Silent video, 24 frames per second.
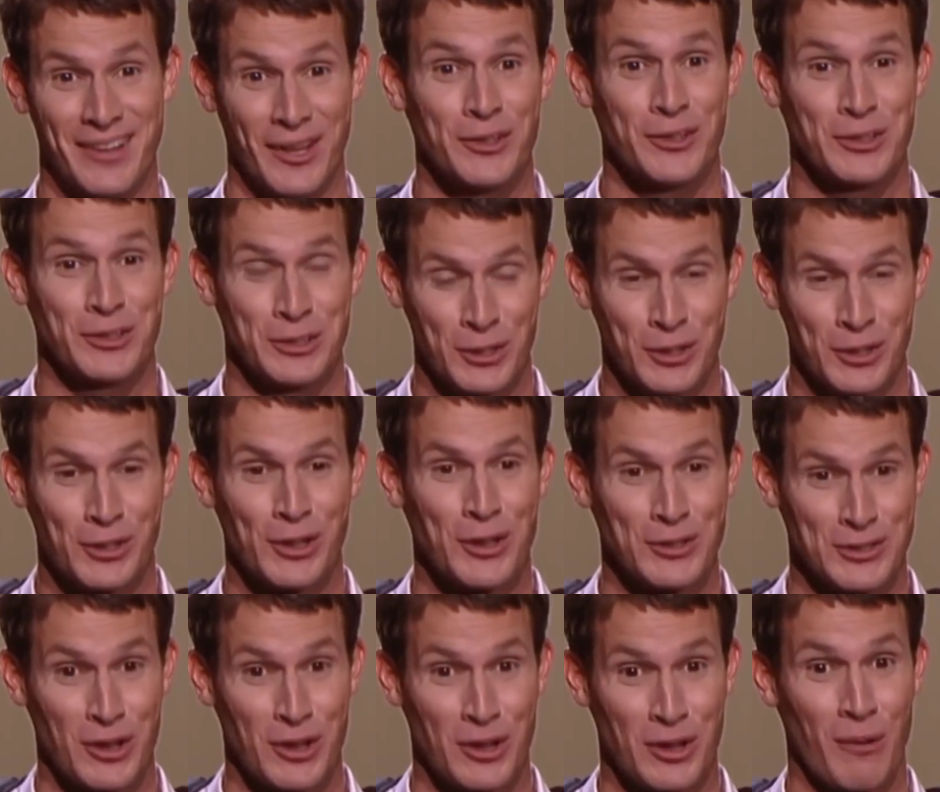A little too
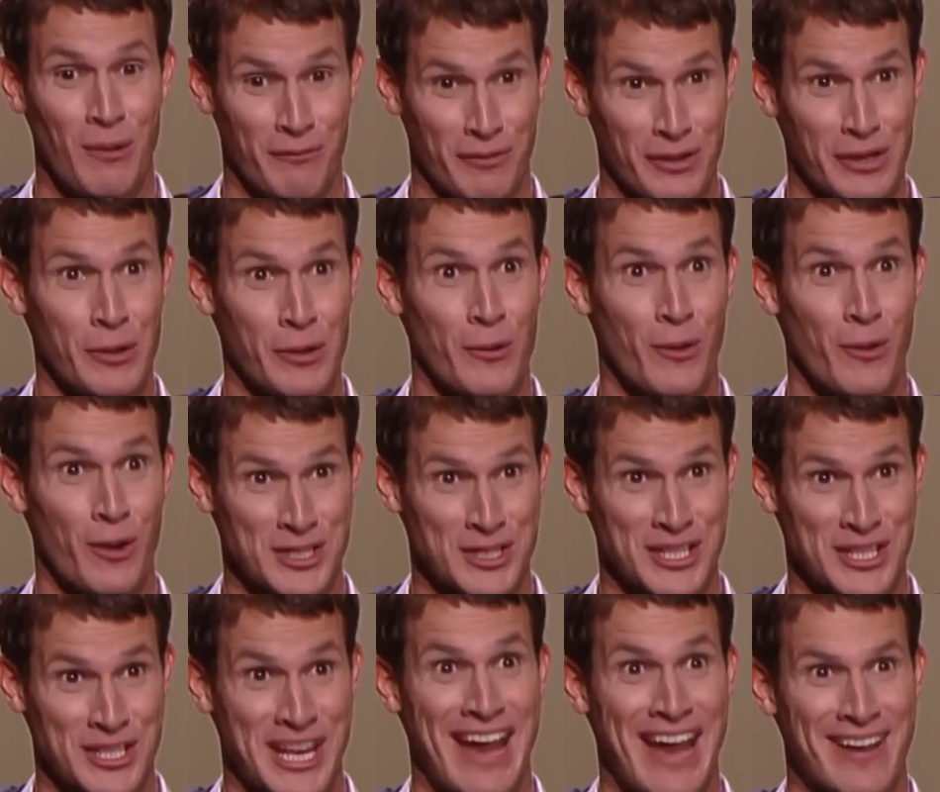close to home for you,
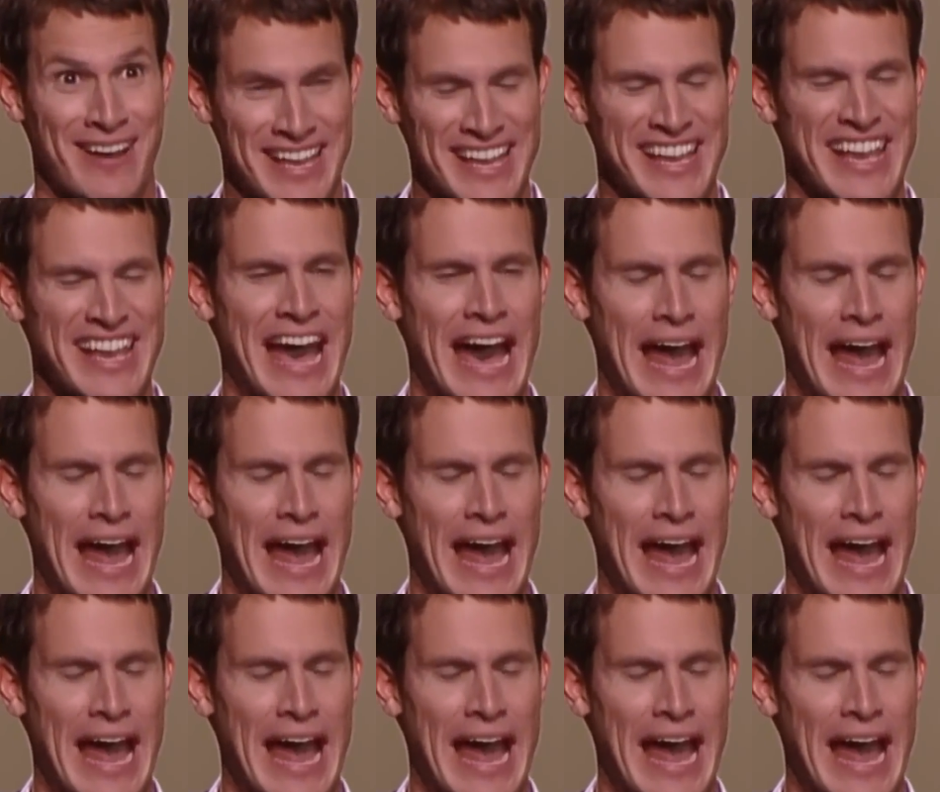Orange County?